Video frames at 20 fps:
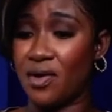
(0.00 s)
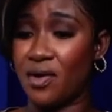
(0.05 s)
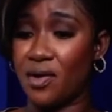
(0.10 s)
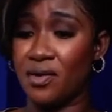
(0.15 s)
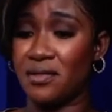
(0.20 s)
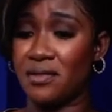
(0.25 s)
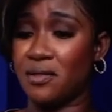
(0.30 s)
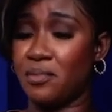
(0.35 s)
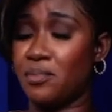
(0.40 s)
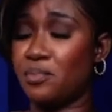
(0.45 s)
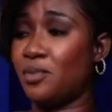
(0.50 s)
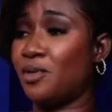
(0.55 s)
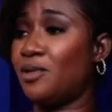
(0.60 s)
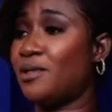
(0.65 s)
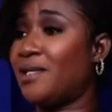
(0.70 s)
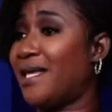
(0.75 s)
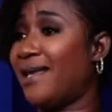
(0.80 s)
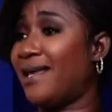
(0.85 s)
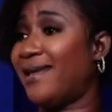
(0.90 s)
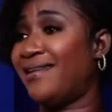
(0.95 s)
all the
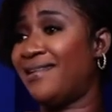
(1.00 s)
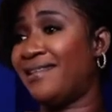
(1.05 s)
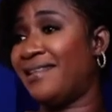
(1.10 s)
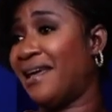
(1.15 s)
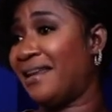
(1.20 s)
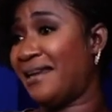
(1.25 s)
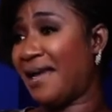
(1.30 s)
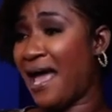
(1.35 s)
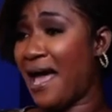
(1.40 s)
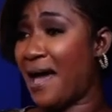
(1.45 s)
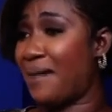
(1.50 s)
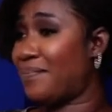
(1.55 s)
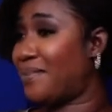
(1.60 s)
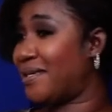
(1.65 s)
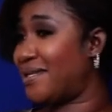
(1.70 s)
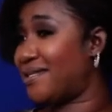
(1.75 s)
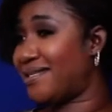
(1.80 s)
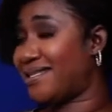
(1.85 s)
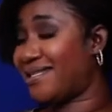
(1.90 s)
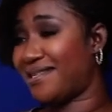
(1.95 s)
bullying that
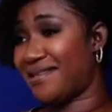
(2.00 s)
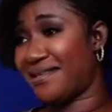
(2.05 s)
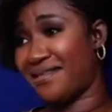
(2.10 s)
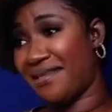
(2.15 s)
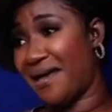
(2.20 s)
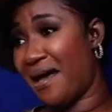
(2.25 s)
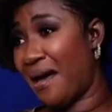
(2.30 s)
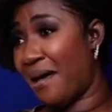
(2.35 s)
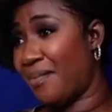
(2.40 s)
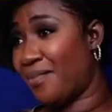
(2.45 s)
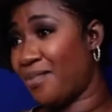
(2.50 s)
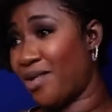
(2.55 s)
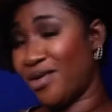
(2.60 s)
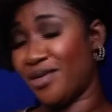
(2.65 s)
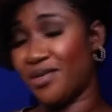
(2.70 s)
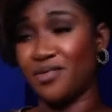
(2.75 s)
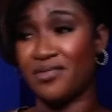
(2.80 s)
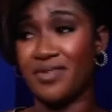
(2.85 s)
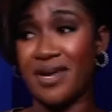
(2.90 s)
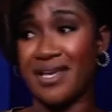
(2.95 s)
happens to them on
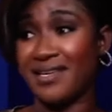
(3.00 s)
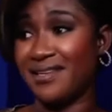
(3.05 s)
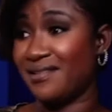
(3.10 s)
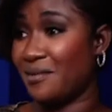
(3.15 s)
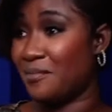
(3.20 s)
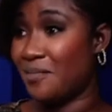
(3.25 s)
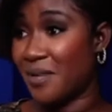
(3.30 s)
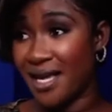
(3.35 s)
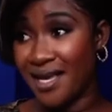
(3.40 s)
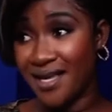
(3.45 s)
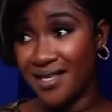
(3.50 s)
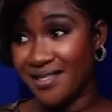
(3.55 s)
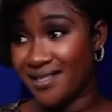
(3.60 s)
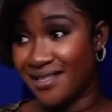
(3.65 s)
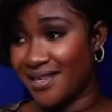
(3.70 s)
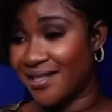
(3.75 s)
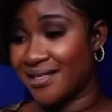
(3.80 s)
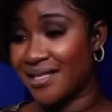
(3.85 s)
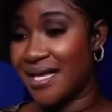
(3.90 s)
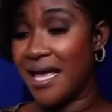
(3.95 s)
a regular
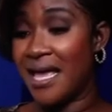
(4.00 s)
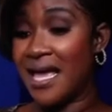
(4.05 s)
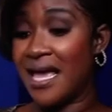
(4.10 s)
basis.